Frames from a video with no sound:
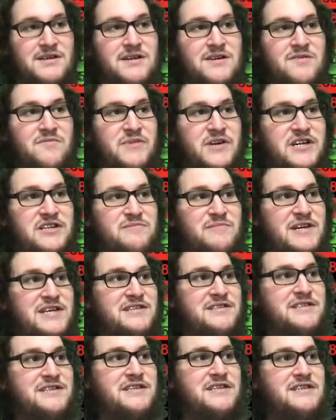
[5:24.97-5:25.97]
because
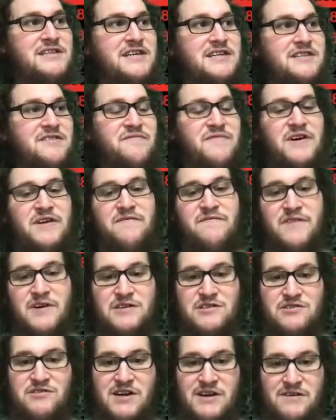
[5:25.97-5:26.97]
basically, like, the Fed
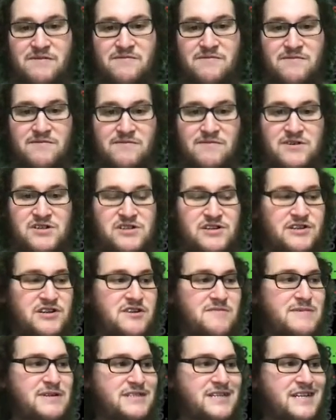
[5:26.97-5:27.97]
funds rate, which
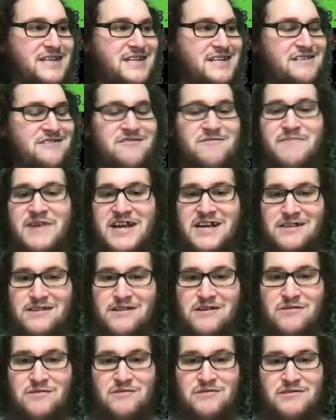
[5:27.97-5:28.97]
determines like interbank
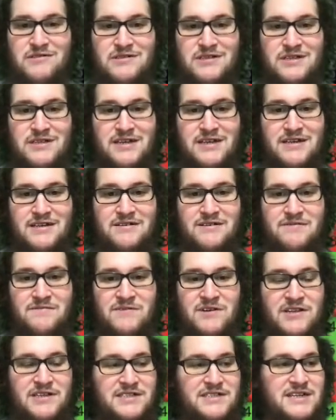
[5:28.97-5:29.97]
loans and like
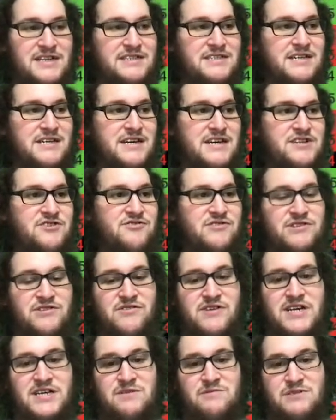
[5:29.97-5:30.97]
really sets like interest
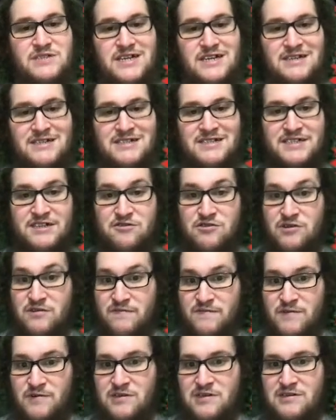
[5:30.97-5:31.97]
rates, was like zero
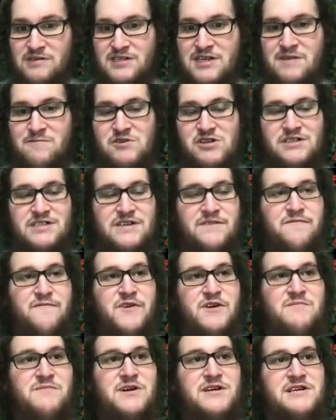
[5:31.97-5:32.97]
for a long time, which is like
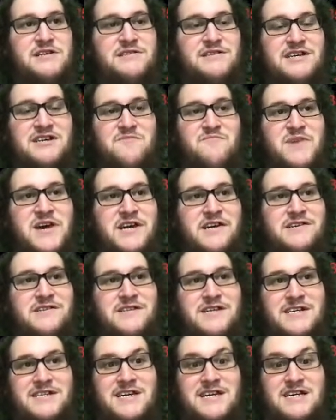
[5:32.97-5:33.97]
free money. So like a bank could
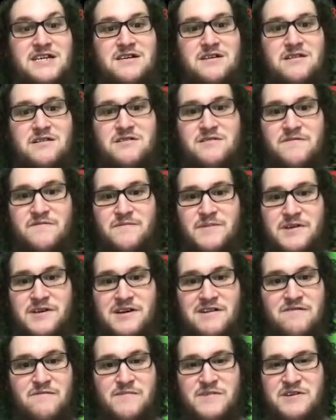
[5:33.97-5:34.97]
like take out a loan from the
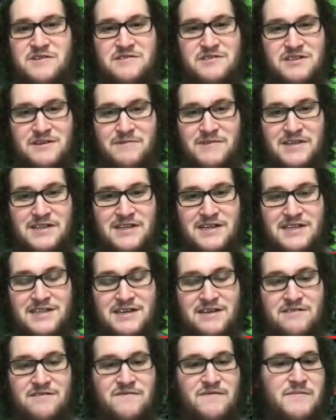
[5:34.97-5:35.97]
government or something like
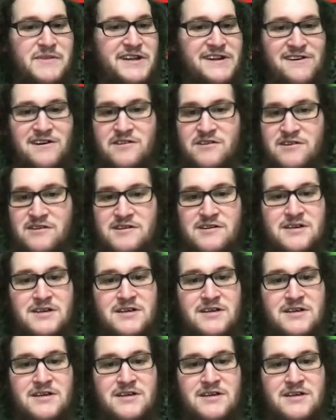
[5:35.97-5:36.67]
that, or from each other,